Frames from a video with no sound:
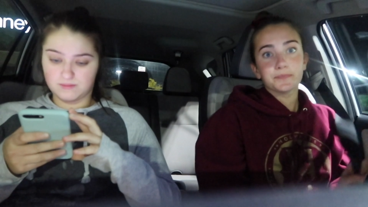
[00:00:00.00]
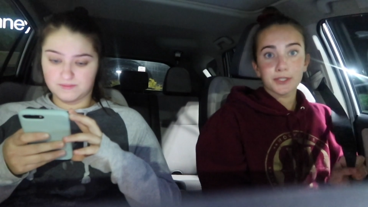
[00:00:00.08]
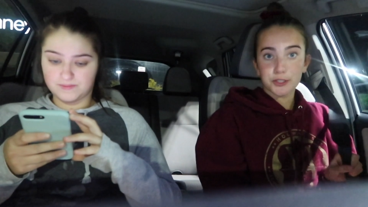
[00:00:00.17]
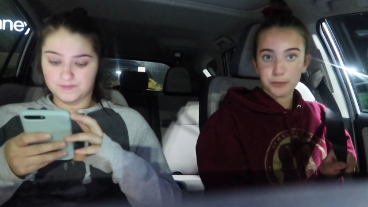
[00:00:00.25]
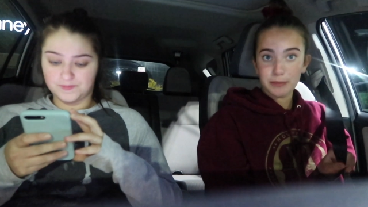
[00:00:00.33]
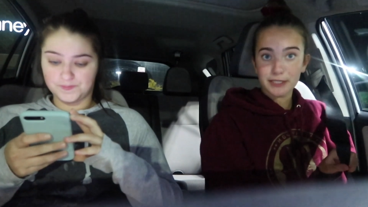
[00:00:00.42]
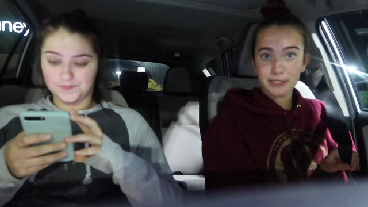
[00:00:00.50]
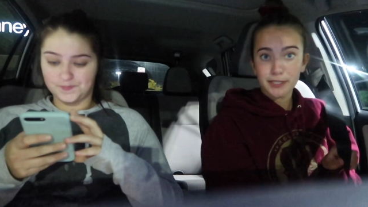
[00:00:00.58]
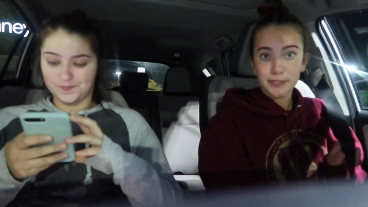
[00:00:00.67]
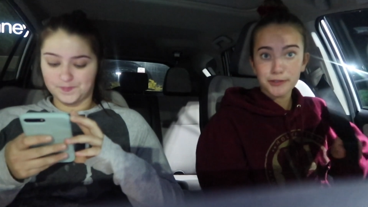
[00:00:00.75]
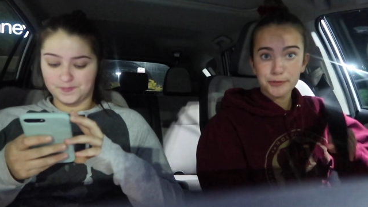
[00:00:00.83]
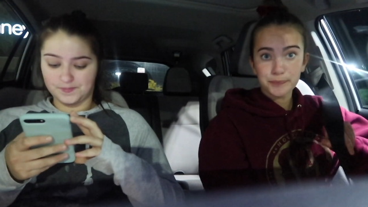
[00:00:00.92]
Speaker 1: Did you miss
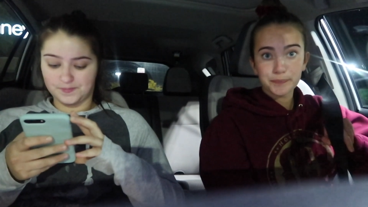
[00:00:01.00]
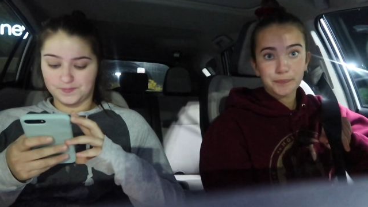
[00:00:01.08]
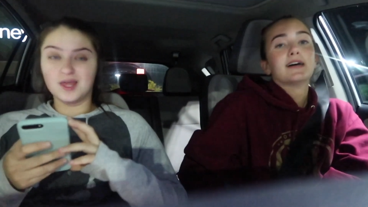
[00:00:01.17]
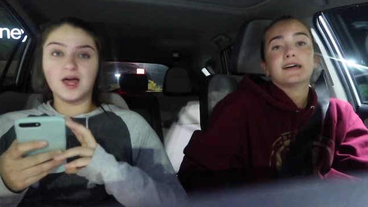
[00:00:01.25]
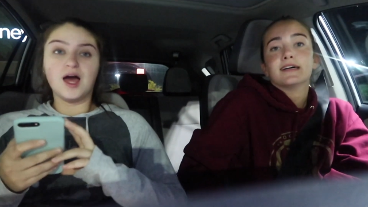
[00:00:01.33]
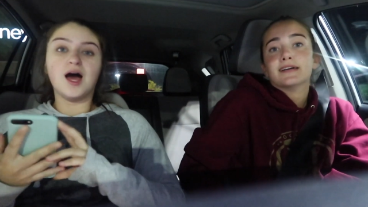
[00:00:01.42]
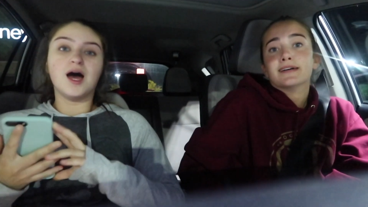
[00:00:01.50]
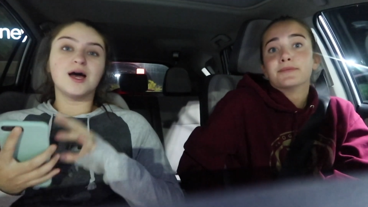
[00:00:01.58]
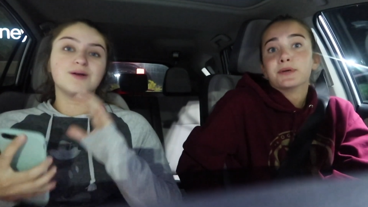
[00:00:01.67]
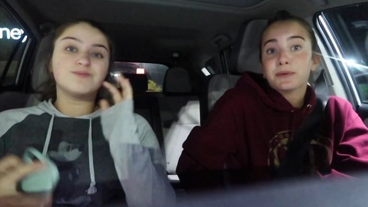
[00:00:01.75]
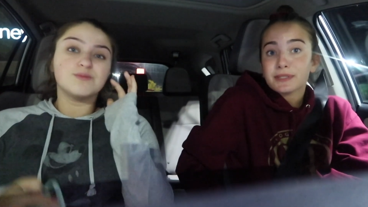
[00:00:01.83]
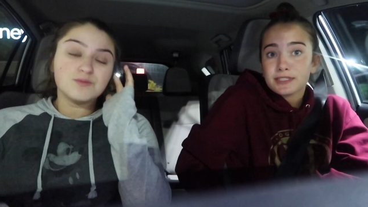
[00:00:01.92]
us?
Speaker 2: Um,
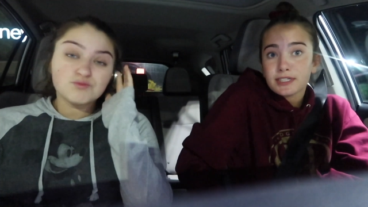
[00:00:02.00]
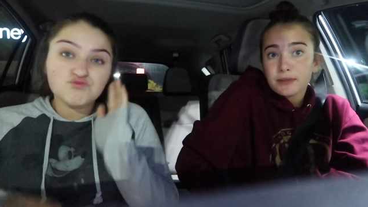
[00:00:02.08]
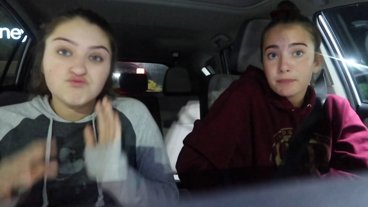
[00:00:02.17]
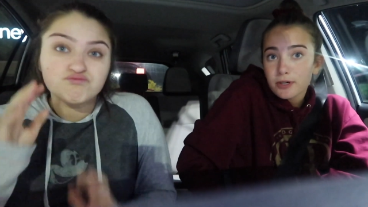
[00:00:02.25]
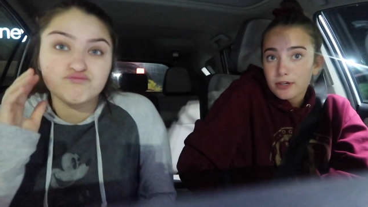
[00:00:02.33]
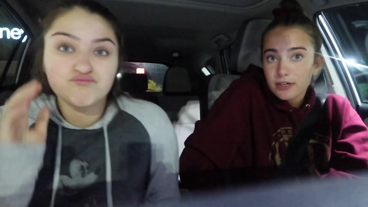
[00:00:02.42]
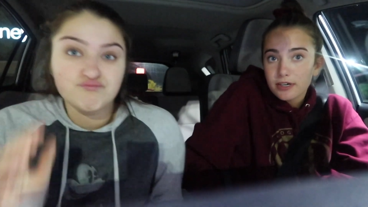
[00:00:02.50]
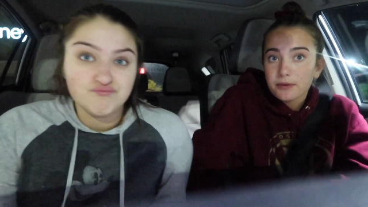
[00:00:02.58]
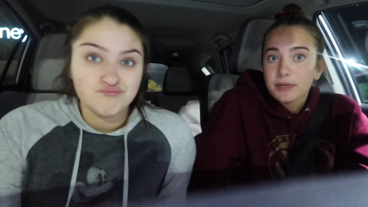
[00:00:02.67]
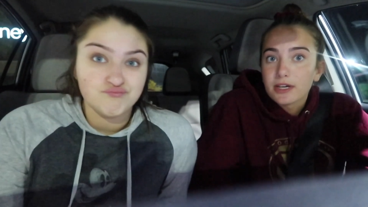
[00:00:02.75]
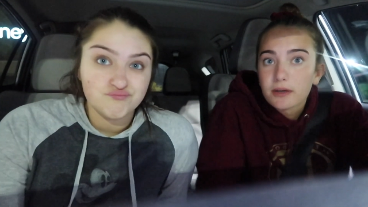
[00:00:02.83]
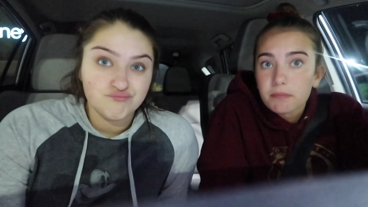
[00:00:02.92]
we went to the mall, we
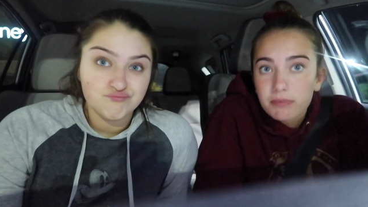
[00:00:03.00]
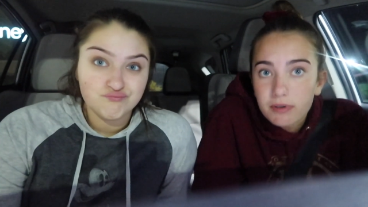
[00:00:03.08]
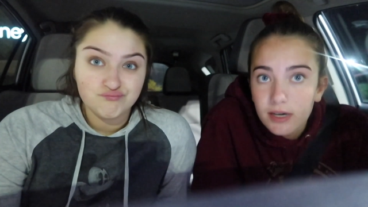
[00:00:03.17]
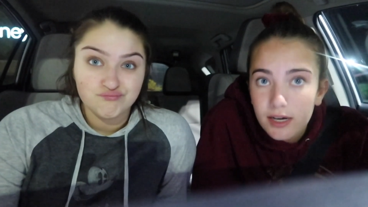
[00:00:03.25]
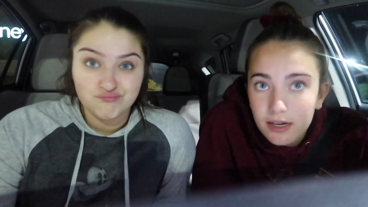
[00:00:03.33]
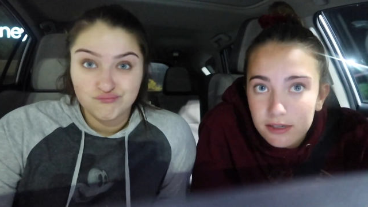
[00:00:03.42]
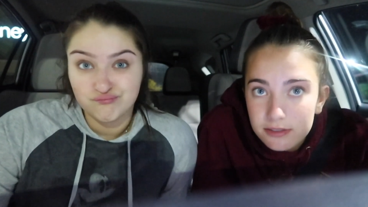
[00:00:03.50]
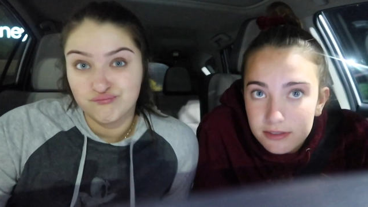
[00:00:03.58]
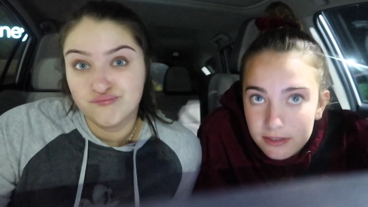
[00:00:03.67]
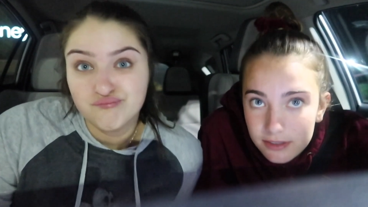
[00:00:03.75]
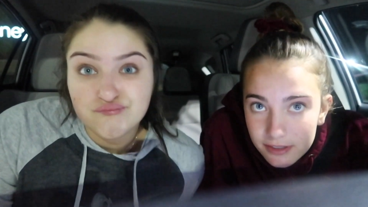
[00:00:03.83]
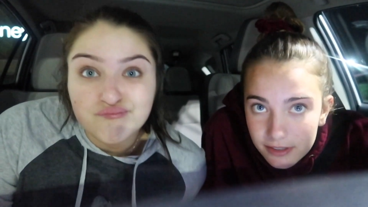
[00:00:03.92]
got our brows
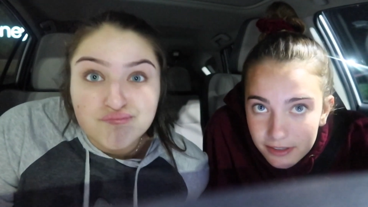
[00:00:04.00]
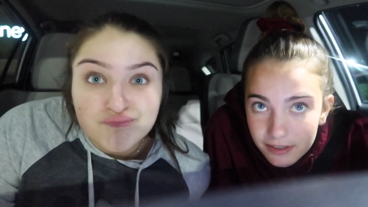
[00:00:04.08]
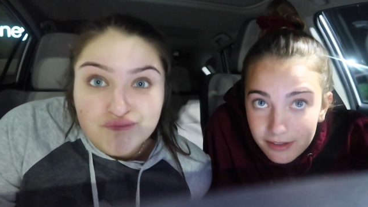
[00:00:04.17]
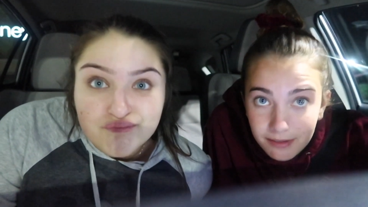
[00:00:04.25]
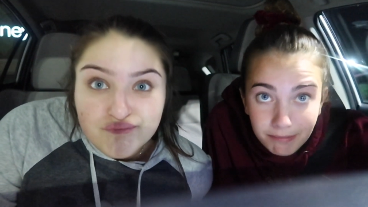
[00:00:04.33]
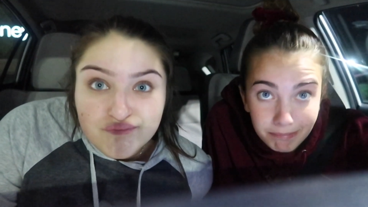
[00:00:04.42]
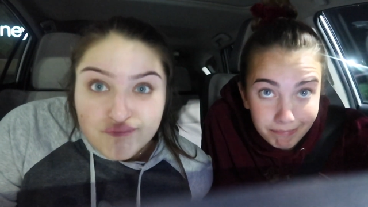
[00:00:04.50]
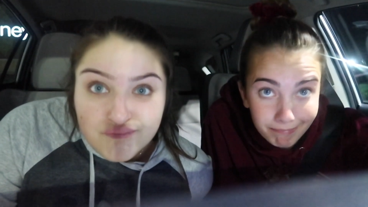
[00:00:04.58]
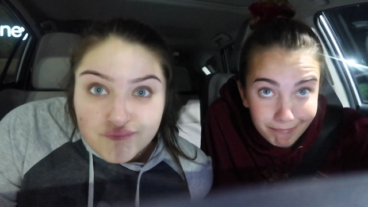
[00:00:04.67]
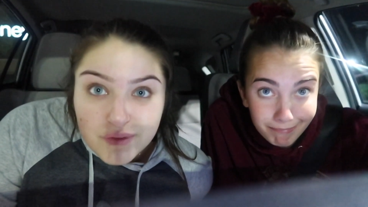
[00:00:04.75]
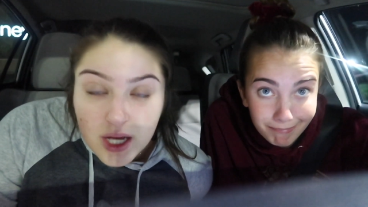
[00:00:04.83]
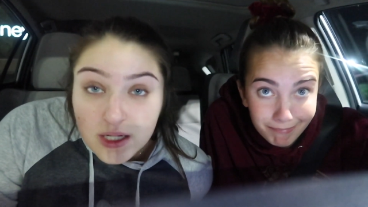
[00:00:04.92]
did.
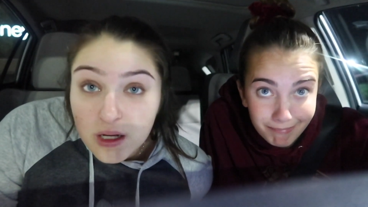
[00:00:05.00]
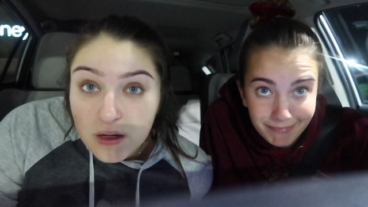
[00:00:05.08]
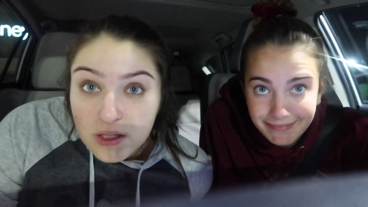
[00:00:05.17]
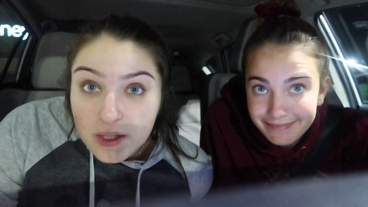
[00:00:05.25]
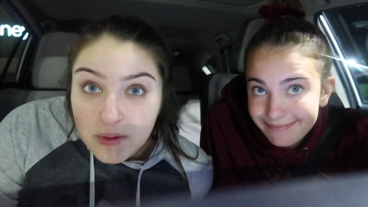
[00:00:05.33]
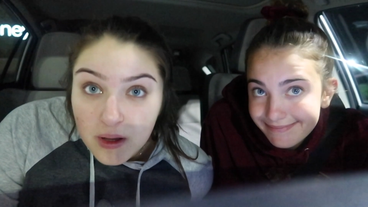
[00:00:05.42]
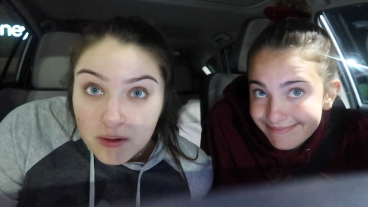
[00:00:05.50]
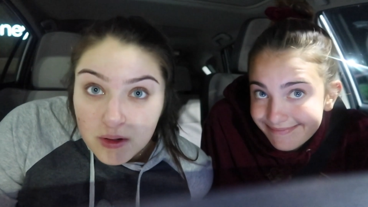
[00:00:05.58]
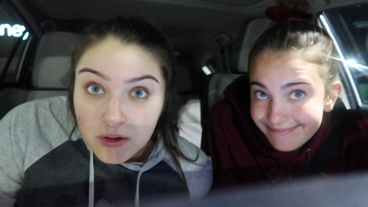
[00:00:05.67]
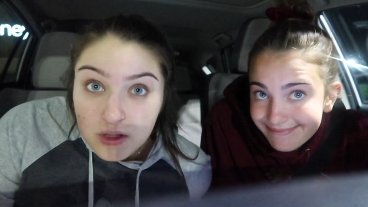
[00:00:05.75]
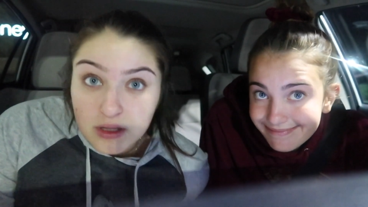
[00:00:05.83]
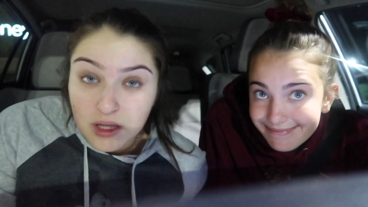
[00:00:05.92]
I know they probably
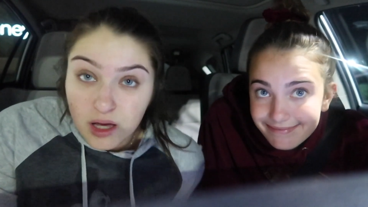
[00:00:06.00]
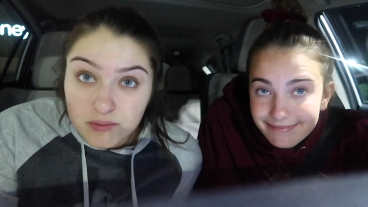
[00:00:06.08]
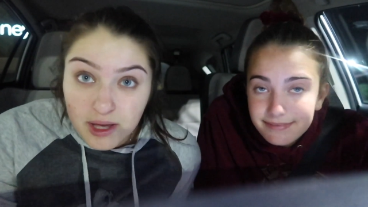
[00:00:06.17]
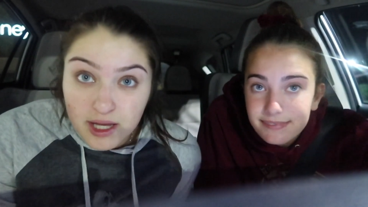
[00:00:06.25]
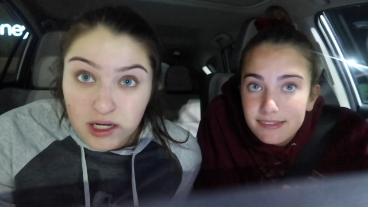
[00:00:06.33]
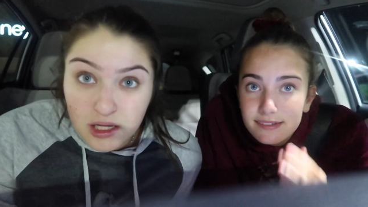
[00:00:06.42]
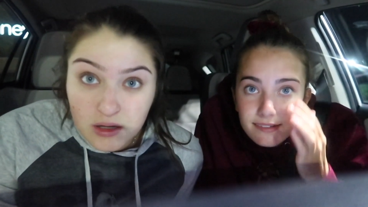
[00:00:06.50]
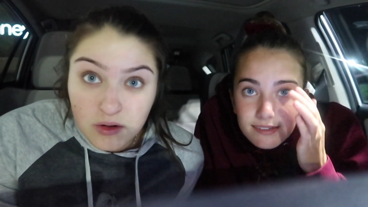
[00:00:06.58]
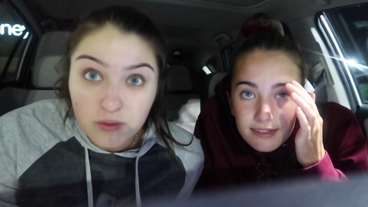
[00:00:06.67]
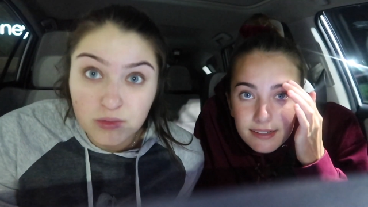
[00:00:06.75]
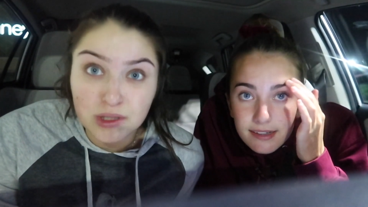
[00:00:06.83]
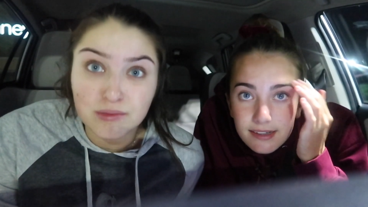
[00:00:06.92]
don't look that bad to you,
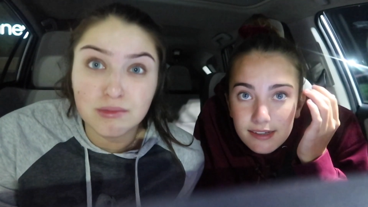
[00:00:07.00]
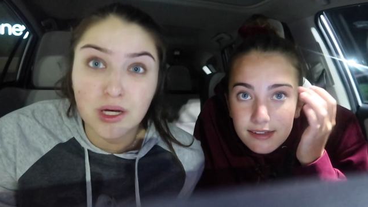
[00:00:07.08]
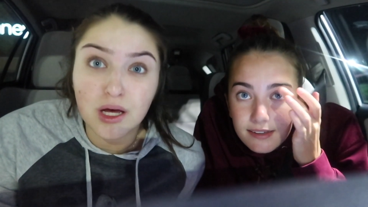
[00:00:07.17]
but I'm